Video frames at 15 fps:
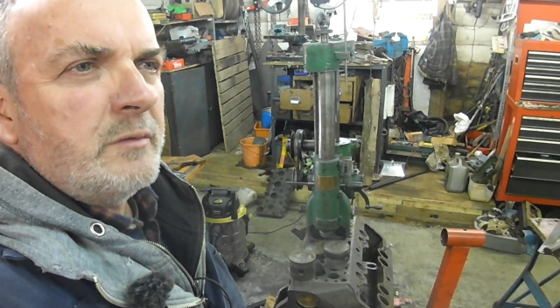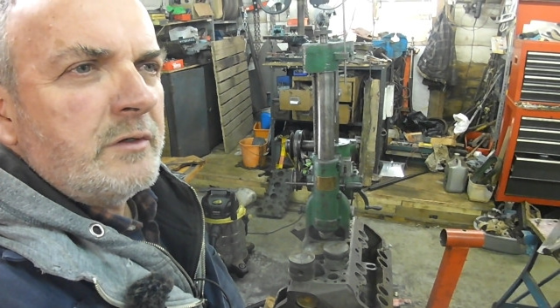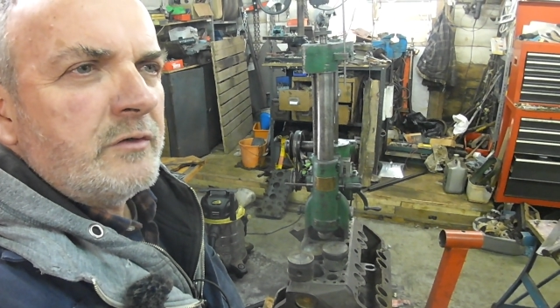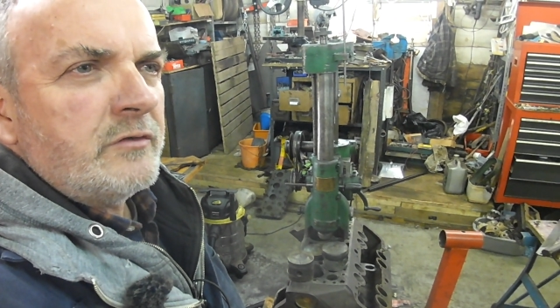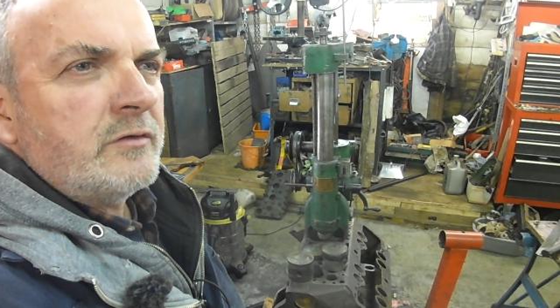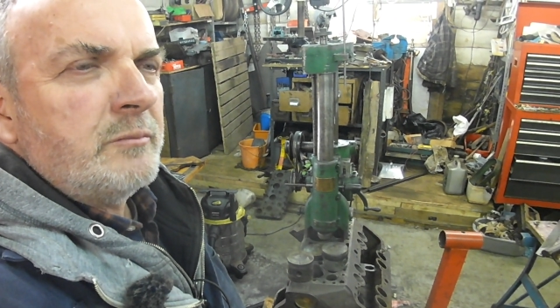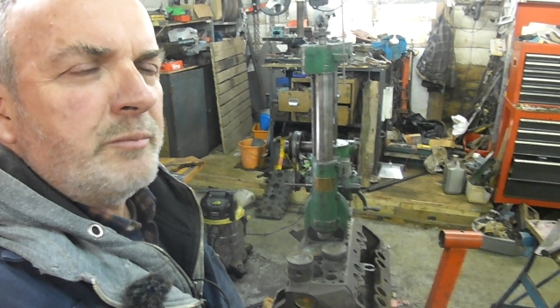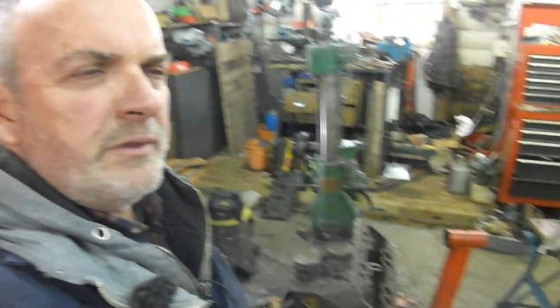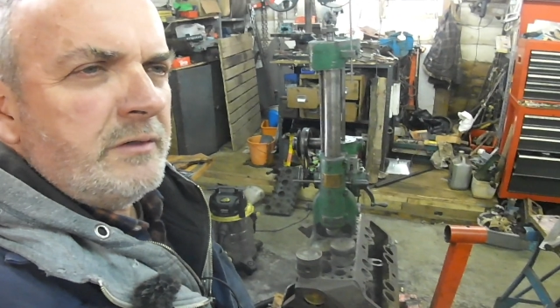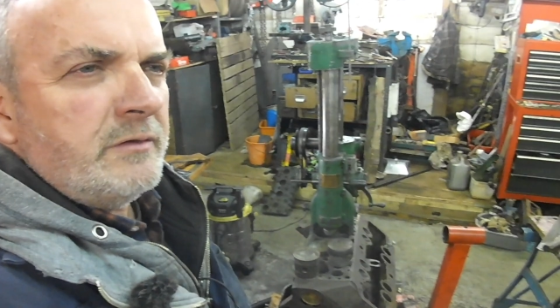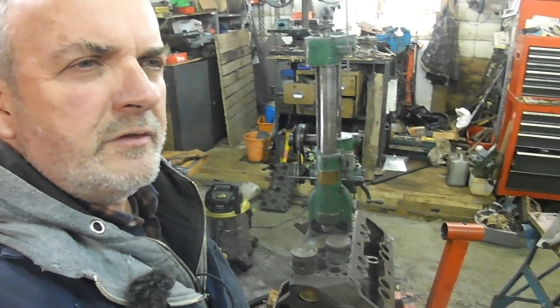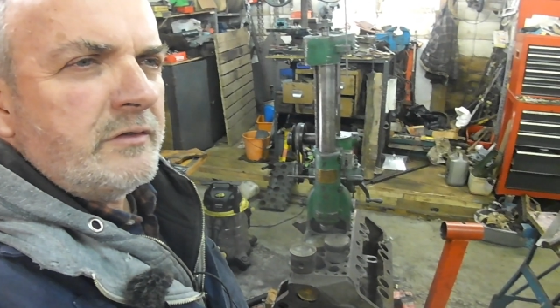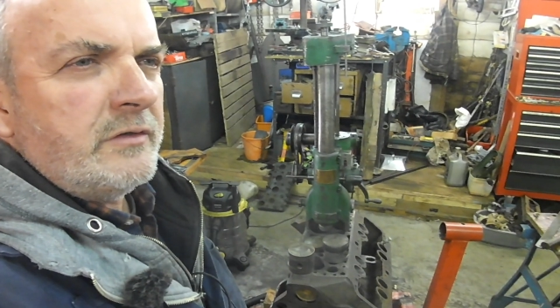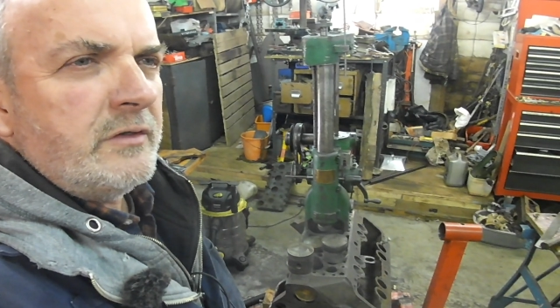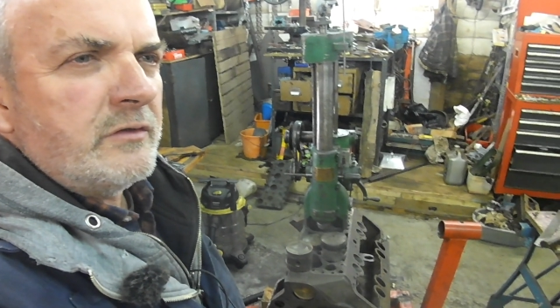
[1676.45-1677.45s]
Because to
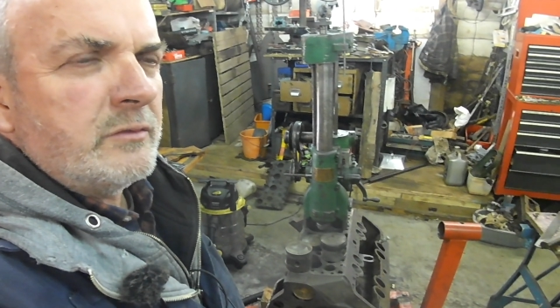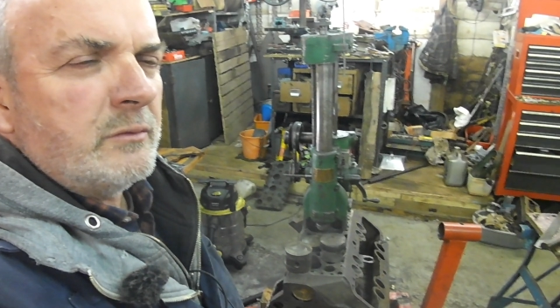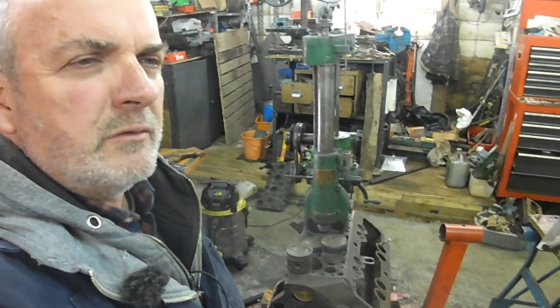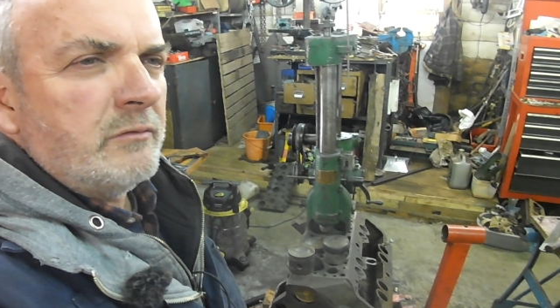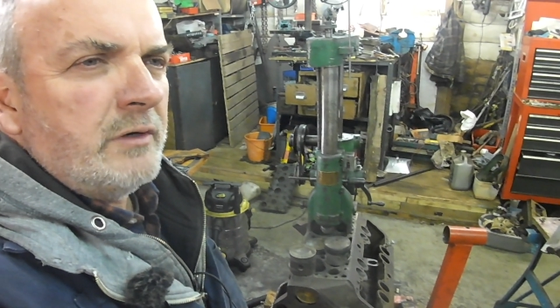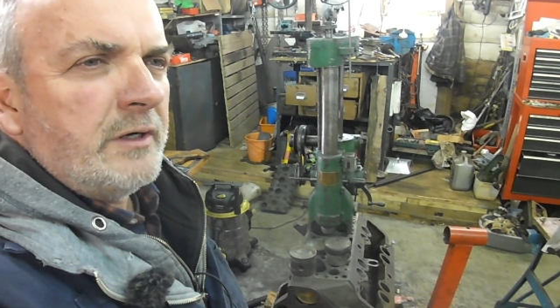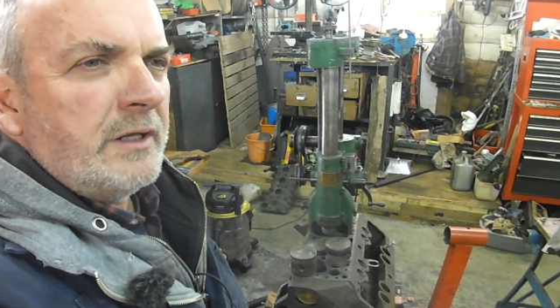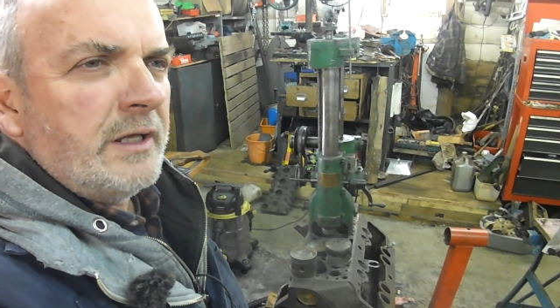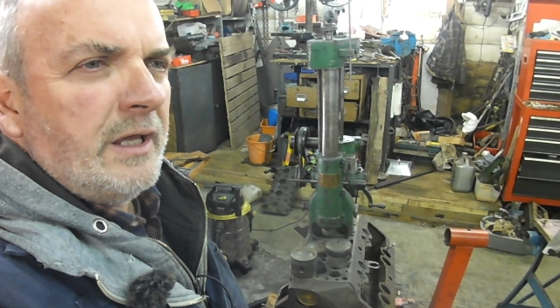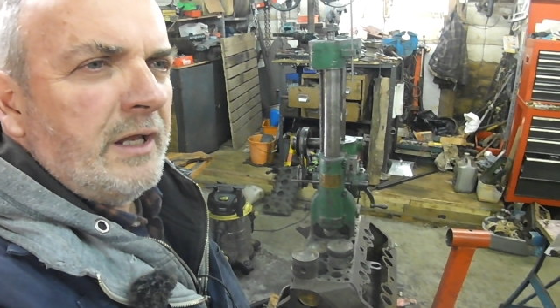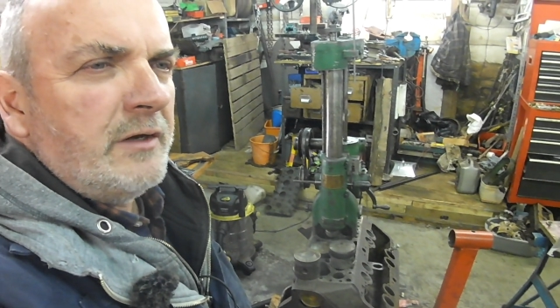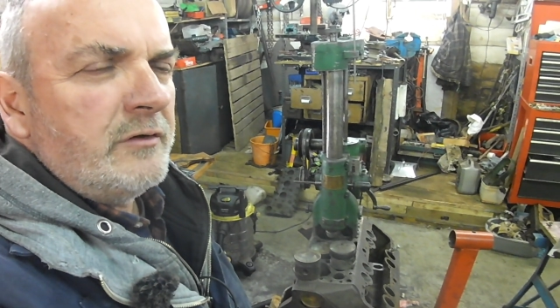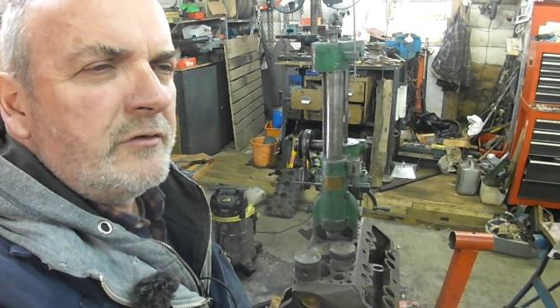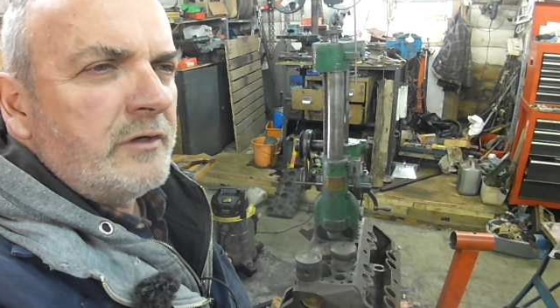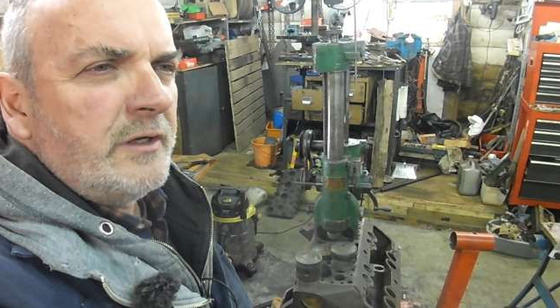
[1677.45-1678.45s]
build it into a running
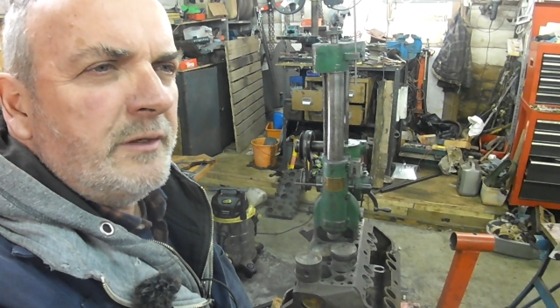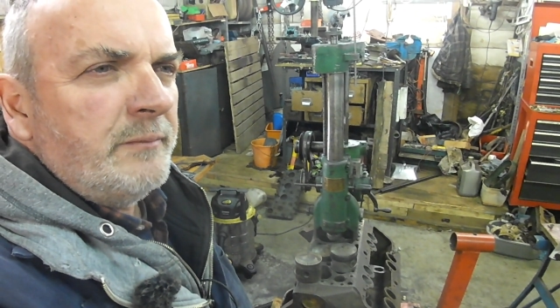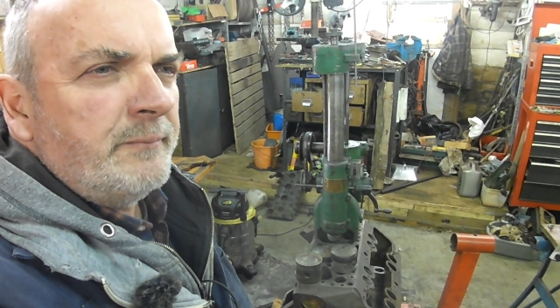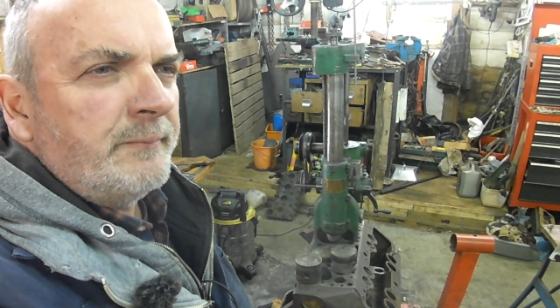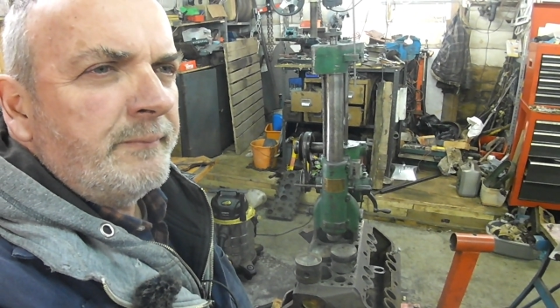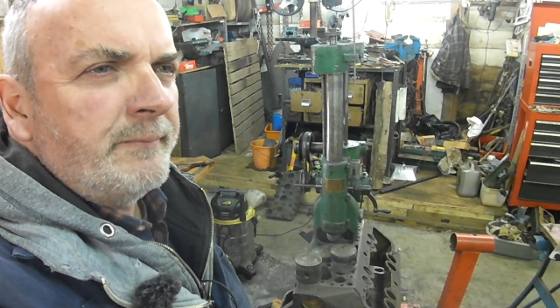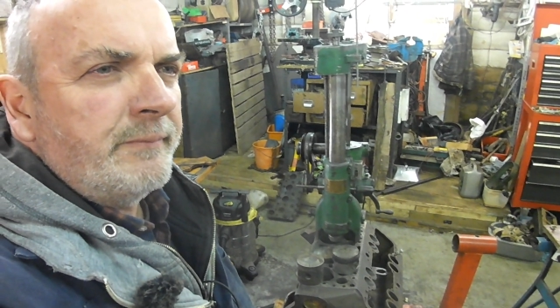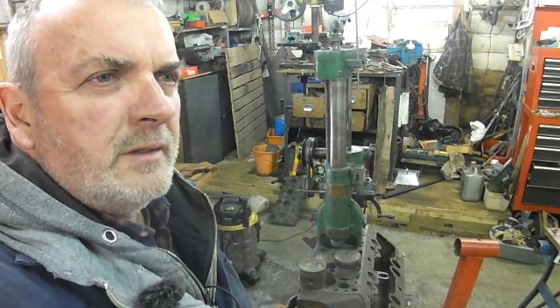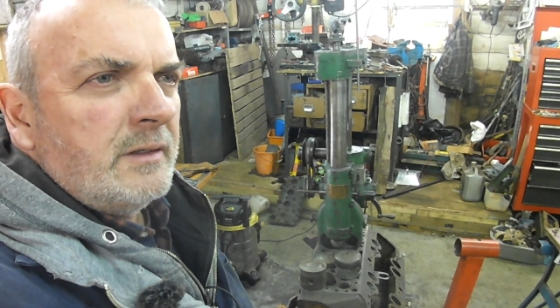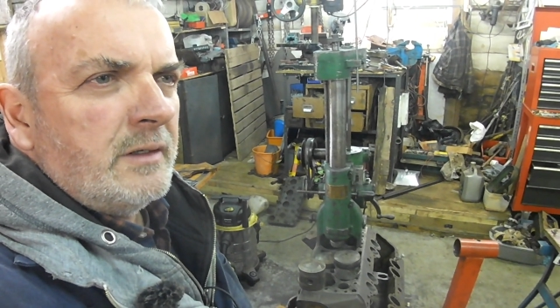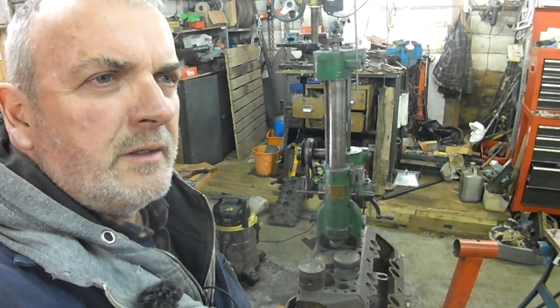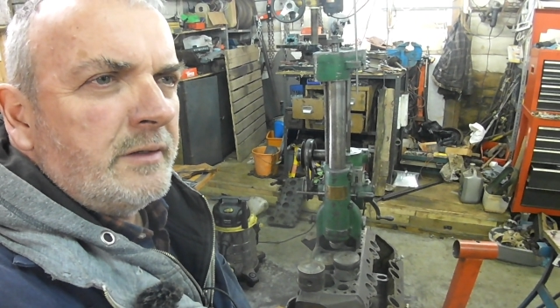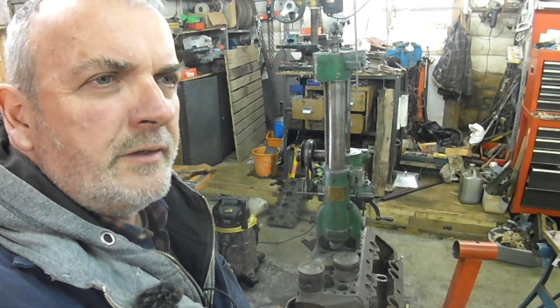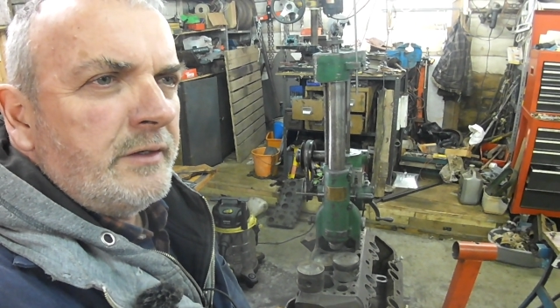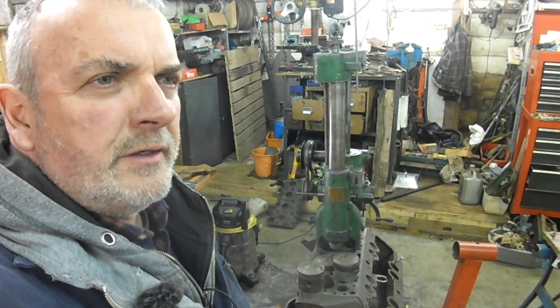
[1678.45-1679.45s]
engine, I